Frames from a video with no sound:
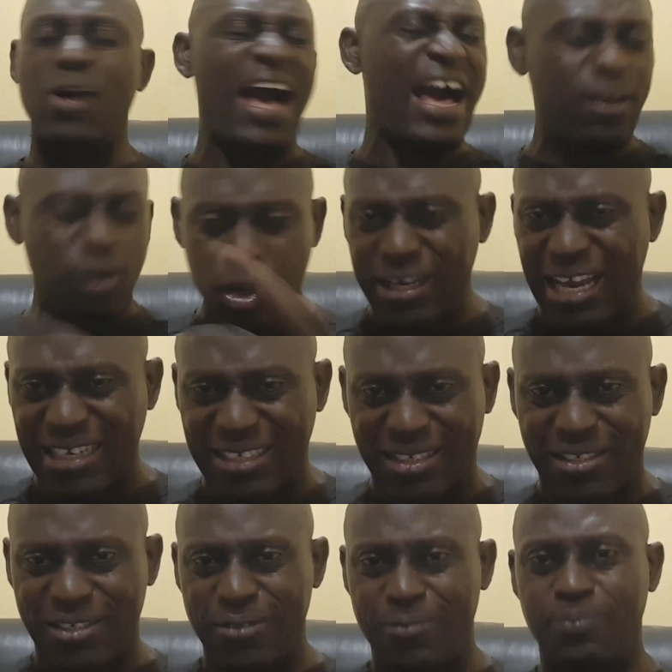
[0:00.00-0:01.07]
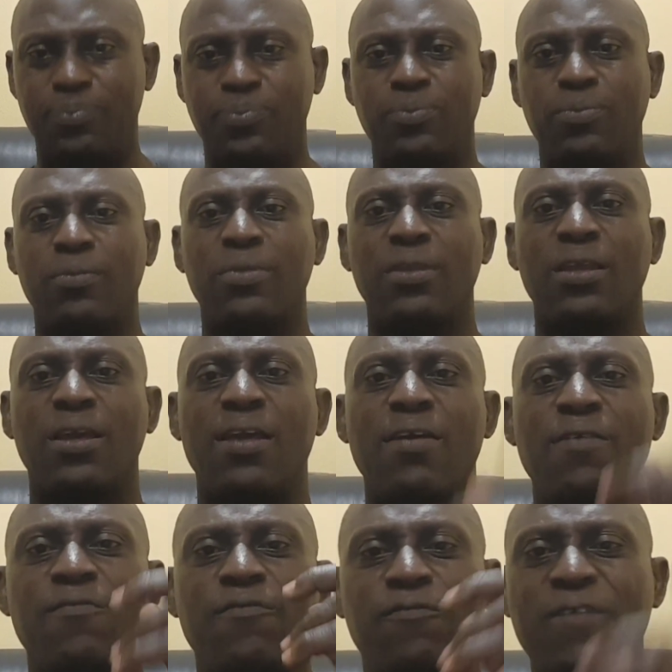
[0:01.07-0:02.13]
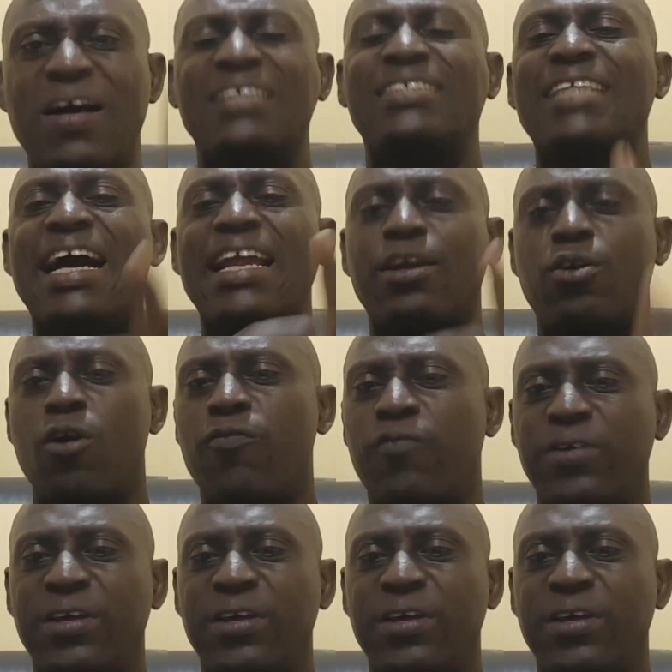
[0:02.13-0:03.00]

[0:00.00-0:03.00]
and others. Faster recovery.